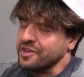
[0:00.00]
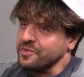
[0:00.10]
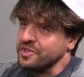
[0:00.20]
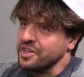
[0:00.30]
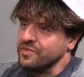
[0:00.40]
so I
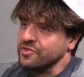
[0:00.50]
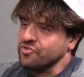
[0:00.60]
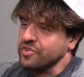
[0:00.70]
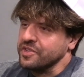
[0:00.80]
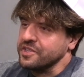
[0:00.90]
would never
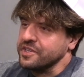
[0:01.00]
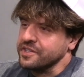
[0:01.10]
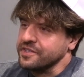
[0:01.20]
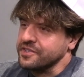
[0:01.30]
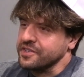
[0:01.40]
draw the
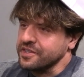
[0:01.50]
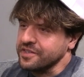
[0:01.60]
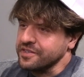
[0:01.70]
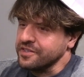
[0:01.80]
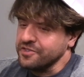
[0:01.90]
line and
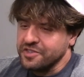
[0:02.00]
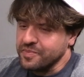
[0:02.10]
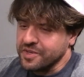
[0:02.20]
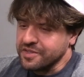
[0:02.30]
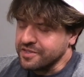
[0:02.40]
say, here's
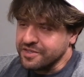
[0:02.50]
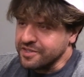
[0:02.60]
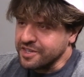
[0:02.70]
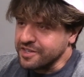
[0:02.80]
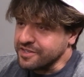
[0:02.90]
something
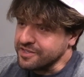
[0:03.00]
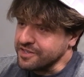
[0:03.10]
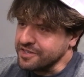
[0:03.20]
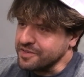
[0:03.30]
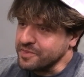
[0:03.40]
you can't
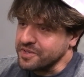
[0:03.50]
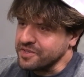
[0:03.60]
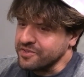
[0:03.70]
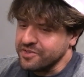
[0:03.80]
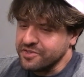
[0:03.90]
study in
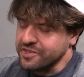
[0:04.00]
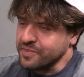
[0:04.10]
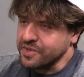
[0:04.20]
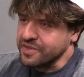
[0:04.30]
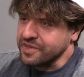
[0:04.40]
mice, or here's
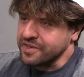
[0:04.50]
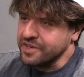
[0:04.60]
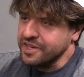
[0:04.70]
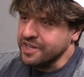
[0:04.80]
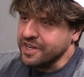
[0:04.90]
something that
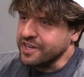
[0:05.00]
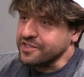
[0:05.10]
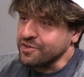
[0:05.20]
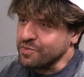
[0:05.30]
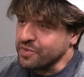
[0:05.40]

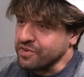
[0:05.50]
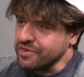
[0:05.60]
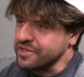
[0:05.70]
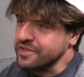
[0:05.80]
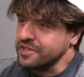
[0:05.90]
has no
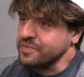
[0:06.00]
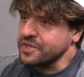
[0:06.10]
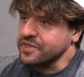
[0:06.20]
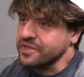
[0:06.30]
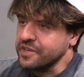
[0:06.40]
parallel in
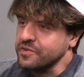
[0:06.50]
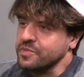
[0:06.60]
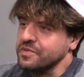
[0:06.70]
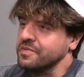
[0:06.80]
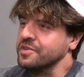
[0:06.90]
mice. I would
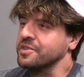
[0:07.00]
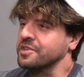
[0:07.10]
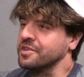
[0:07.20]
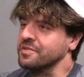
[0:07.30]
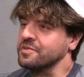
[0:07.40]
be very
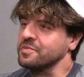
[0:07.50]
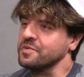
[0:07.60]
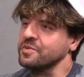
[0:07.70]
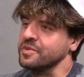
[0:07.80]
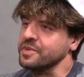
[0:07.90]
careful
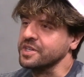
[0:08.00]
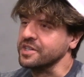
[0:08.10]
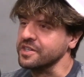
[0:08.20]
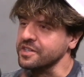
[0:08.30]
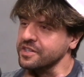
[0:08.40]
before
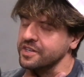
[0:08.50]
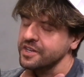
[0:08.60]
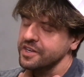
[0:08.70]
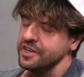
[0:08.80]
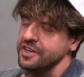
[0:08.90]
making
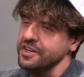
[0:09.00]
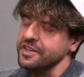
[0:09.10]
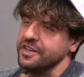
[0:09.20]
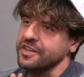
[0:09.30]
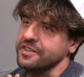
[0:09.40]

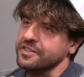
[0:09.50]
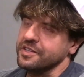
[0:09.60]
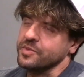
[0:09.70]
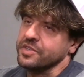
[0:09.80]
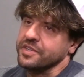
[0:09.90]
any
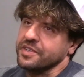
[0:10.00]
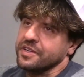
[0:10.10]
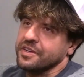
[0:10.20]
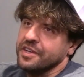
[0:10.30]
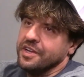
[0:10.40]
statement like
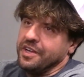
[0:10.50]
that.